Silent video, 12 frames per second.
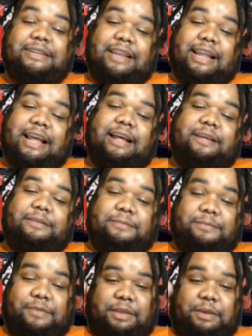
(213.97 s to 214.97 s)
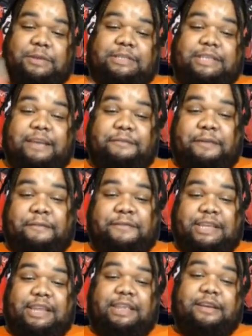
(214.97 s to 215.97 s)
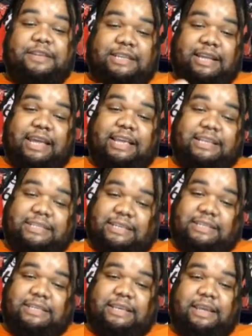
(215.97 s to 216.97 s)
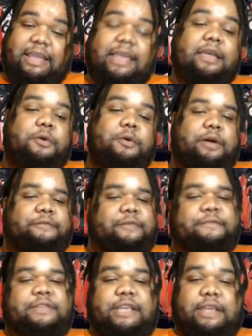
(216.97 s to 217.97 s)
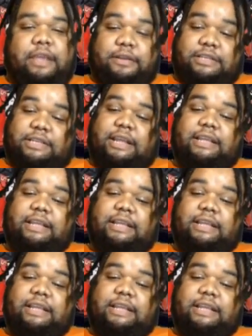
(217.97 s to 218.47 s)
Now, you said 15 years in the ACC. Well, 15 years in